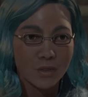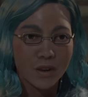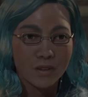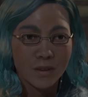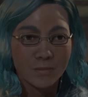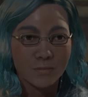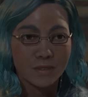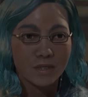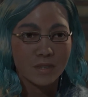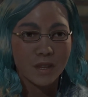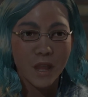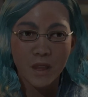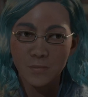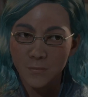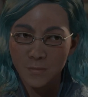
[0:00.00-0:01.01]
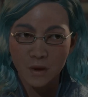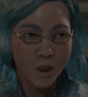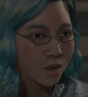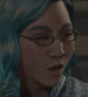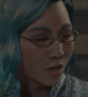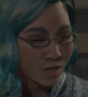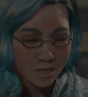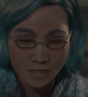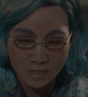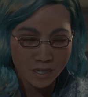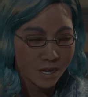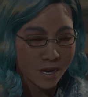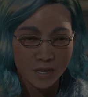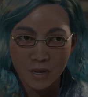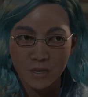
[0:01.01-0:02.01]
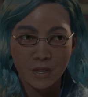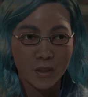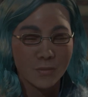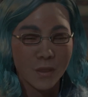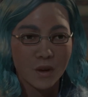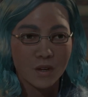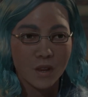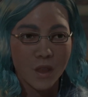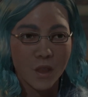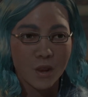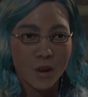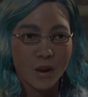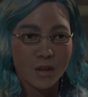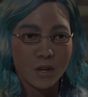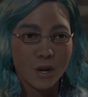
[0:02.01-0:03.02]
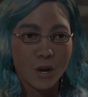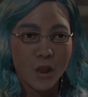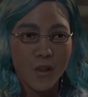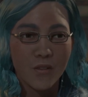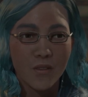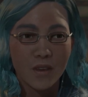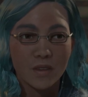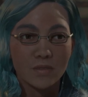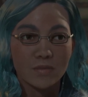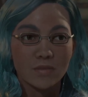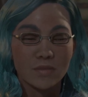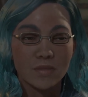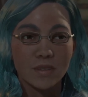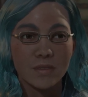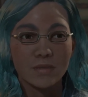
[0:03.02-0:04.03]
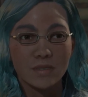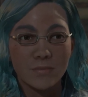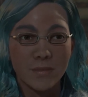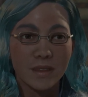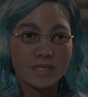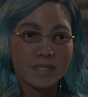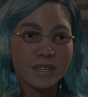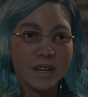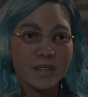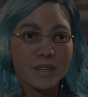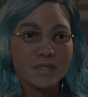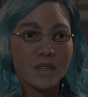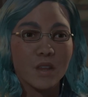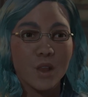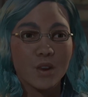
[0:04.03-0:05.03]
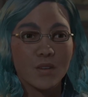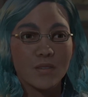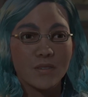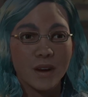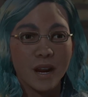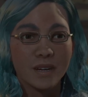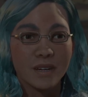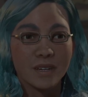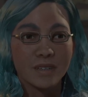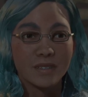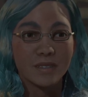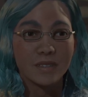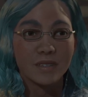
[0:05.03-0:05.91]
threaten me. I'm not going to say anything about your Undercroft. And Sebastian is a good friend.